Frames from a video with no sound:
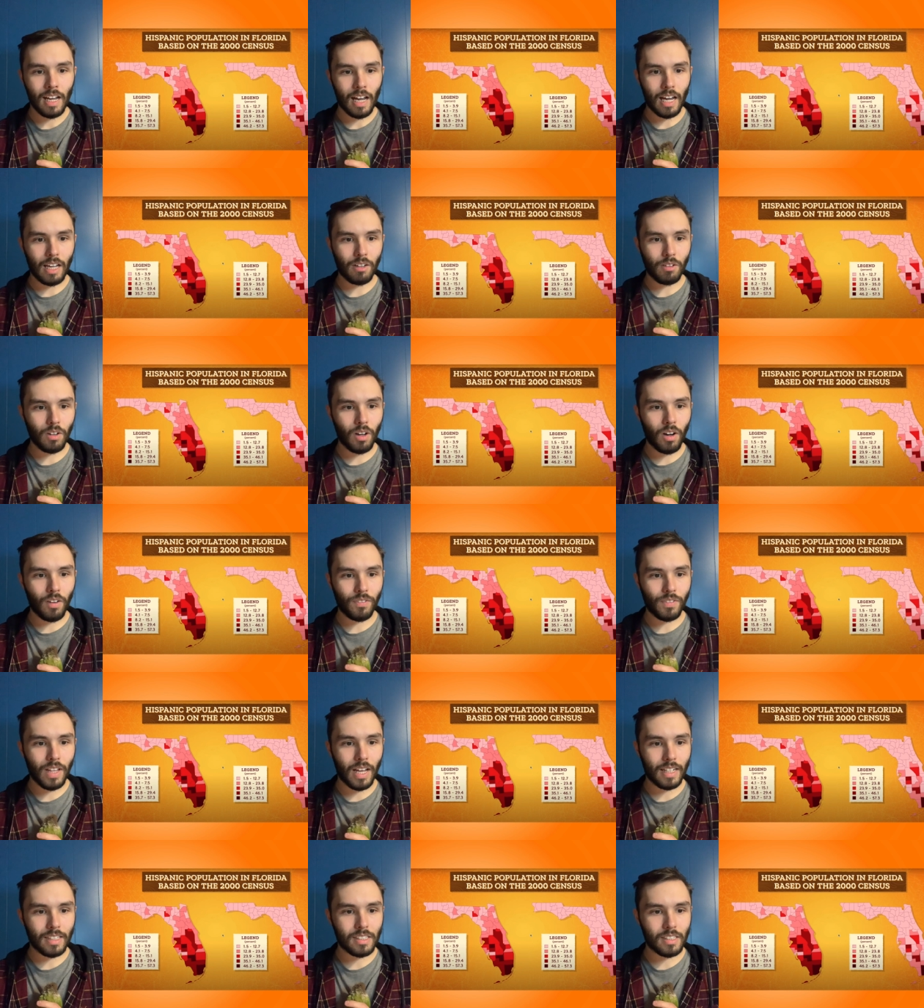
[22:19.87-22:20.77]
I don't know if
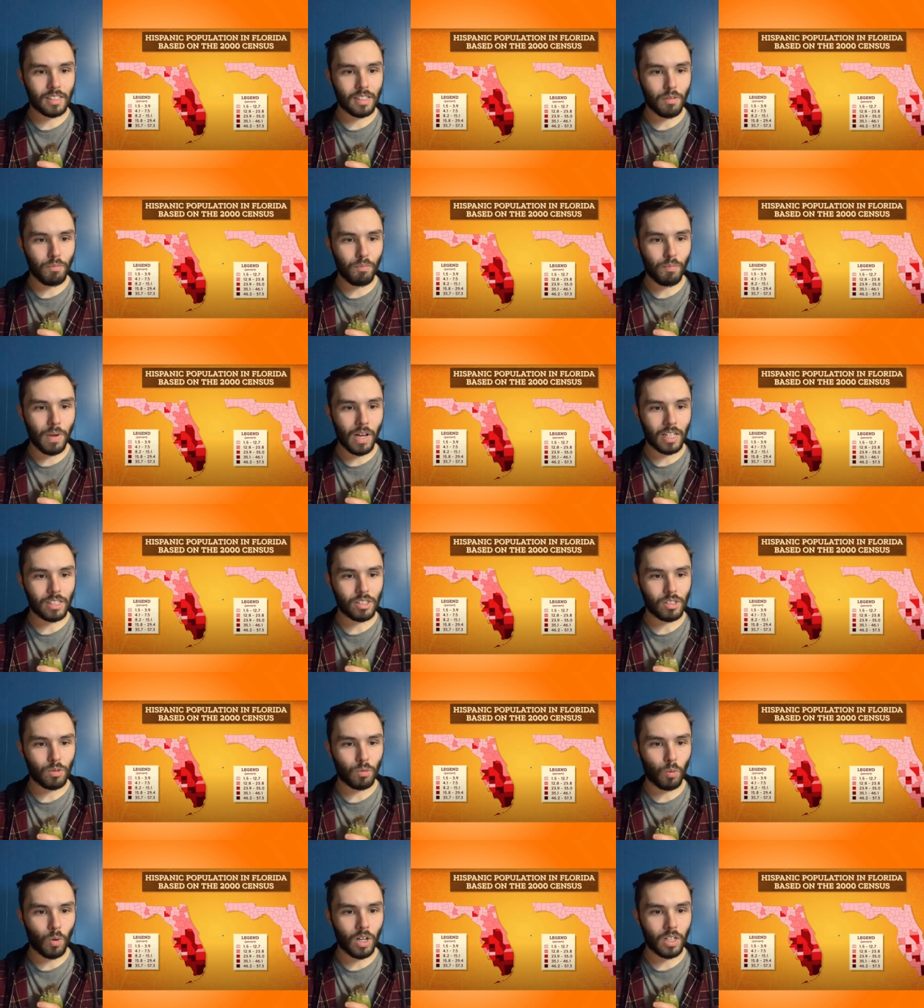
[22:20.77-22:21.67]
that's the
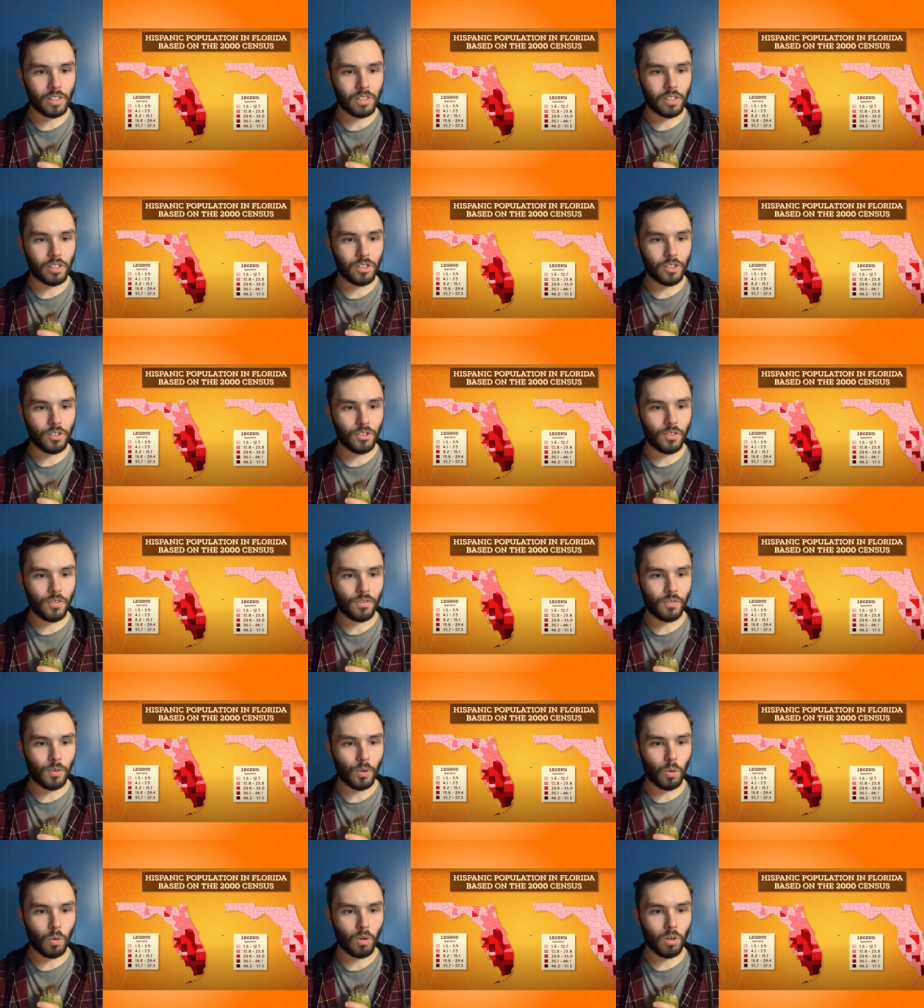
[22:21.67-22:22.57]
best one to do
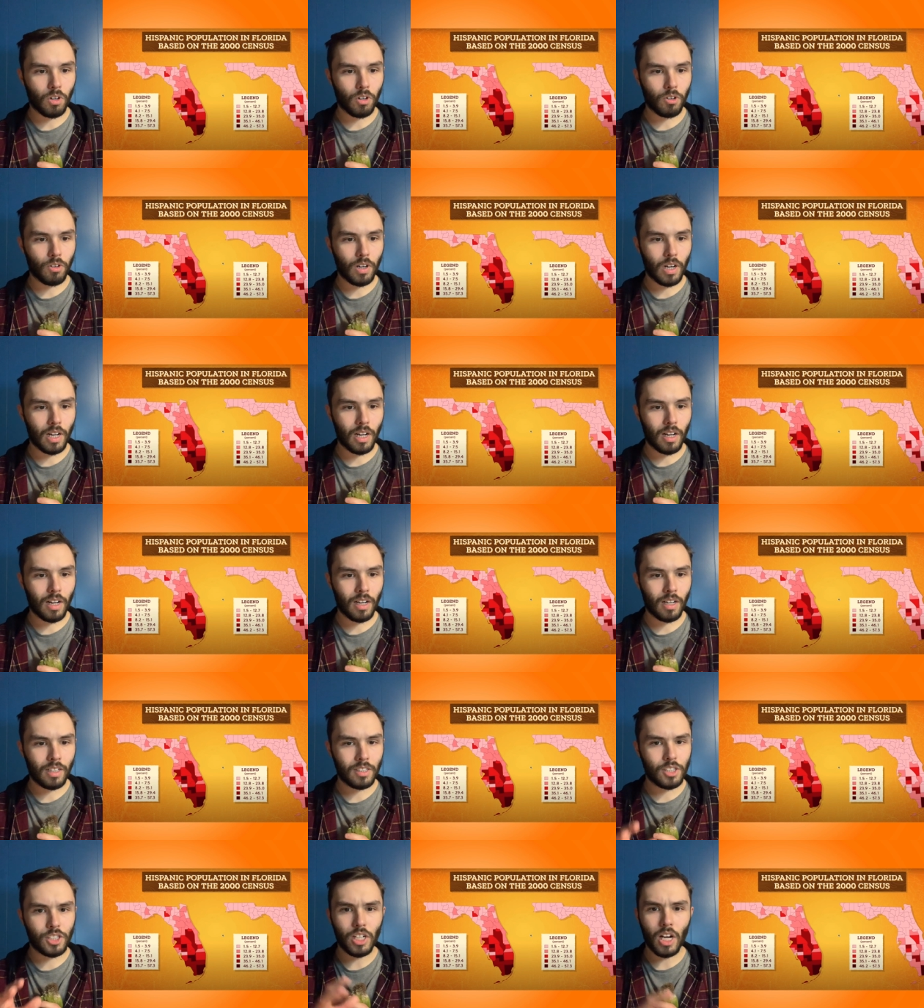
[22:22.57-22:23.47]
for uh,
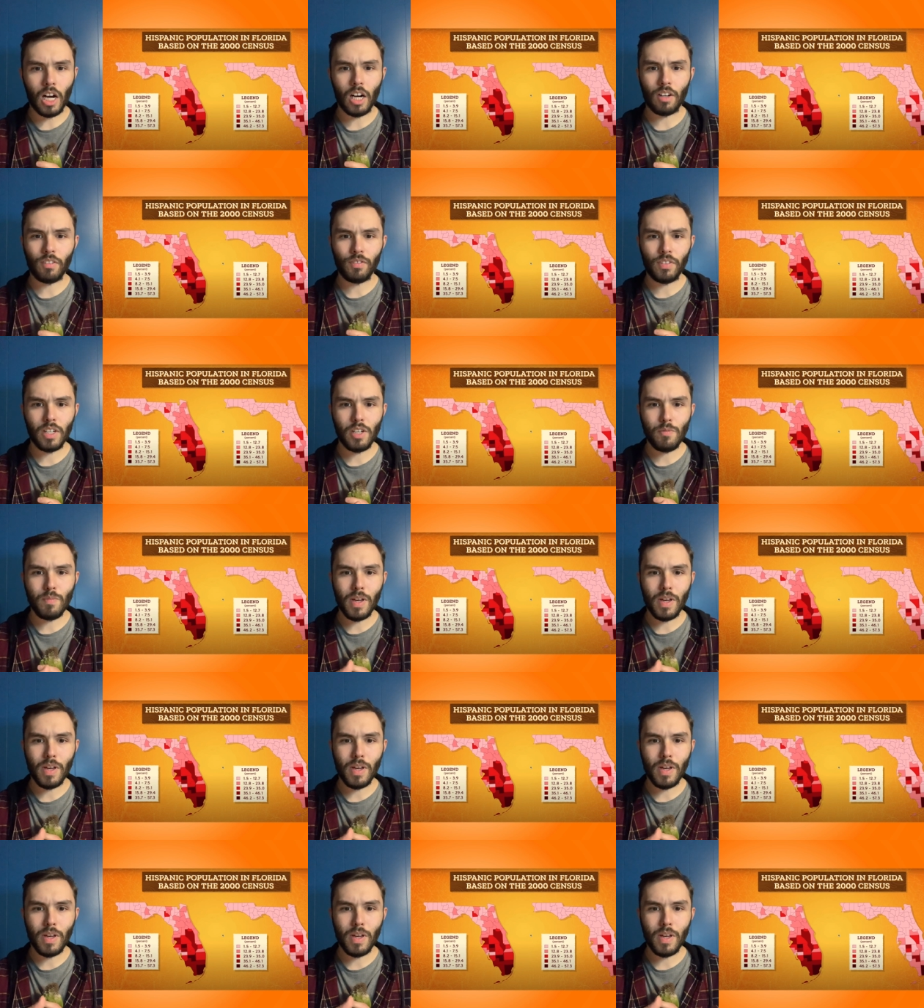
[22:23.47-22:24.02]
geography.